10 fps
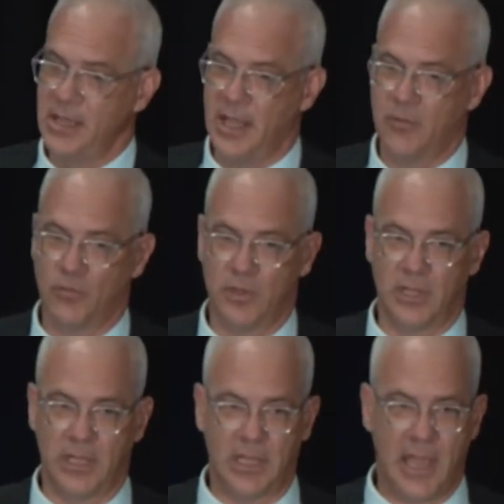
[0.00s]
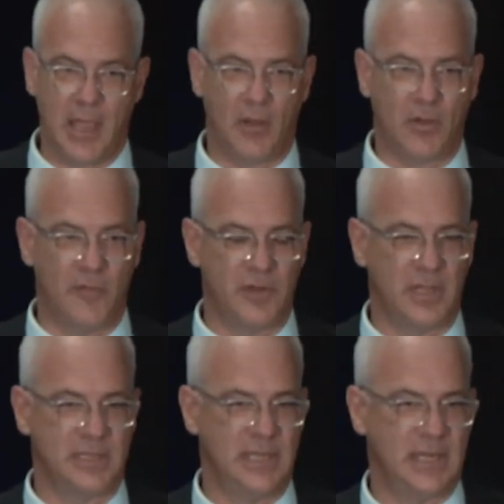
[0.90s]
and really how
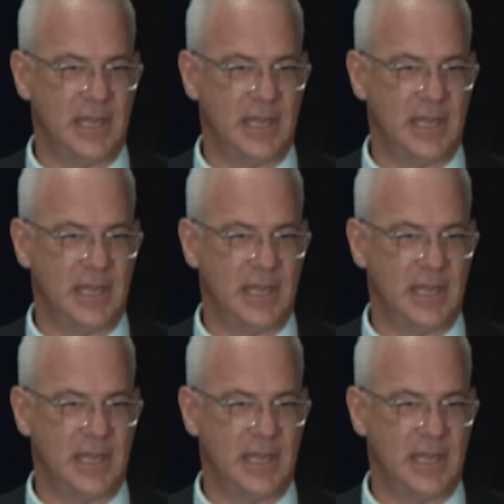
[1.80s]
COVID-19